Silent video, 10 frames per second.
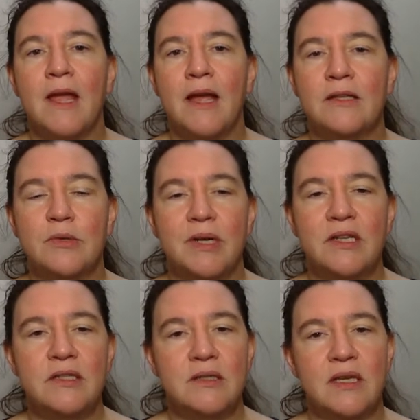And so
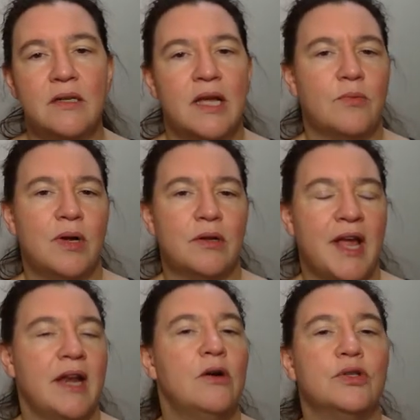McEliece then like, well,
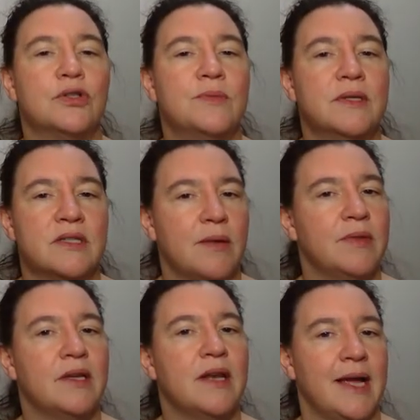can I also build
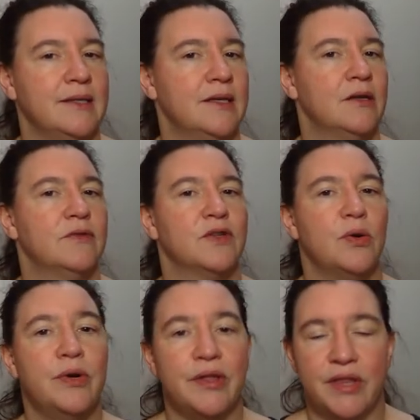something nice out of
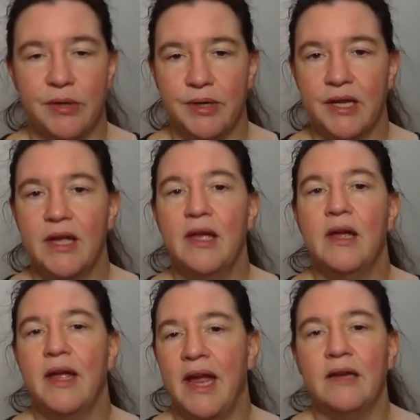coding theory?
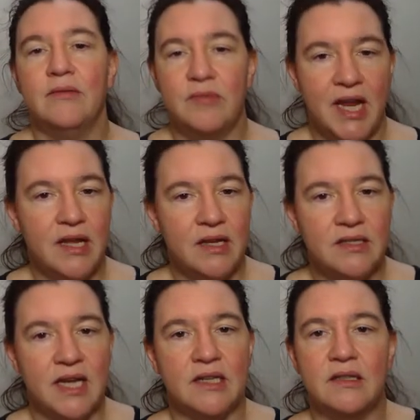And taking
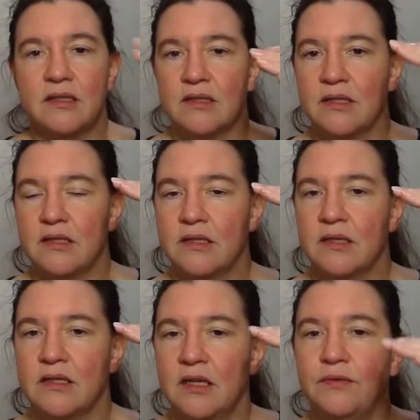exactly this
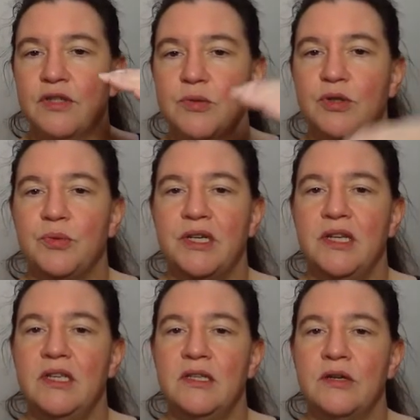difference between
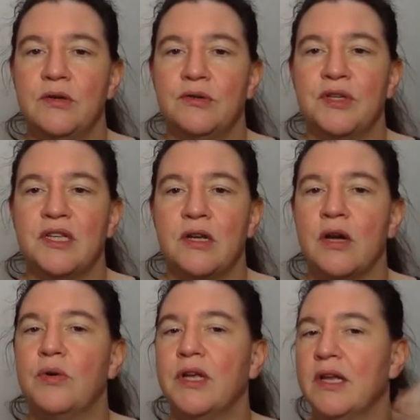easy code
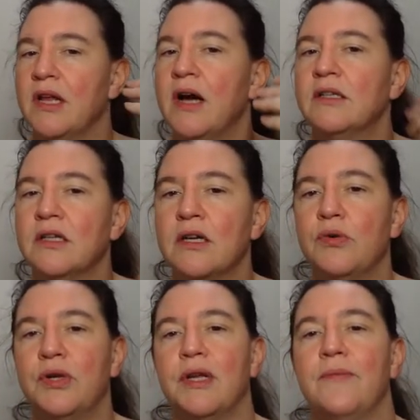decoding and hard
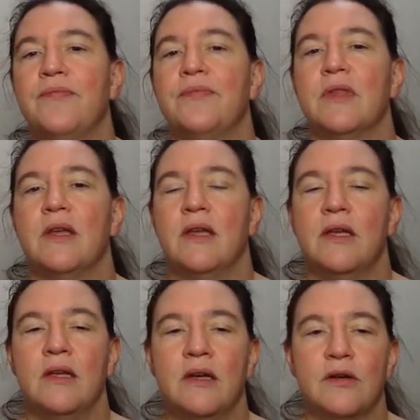decoding
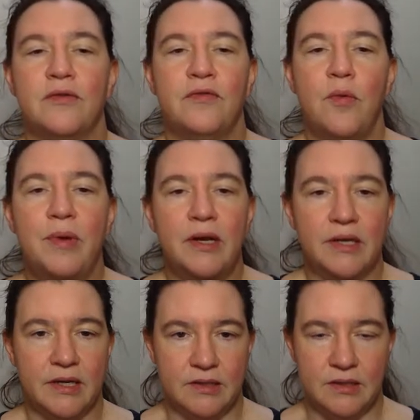for building
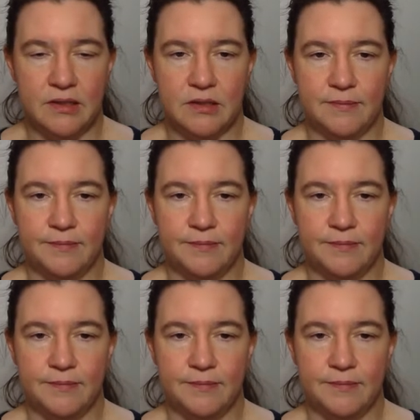his system.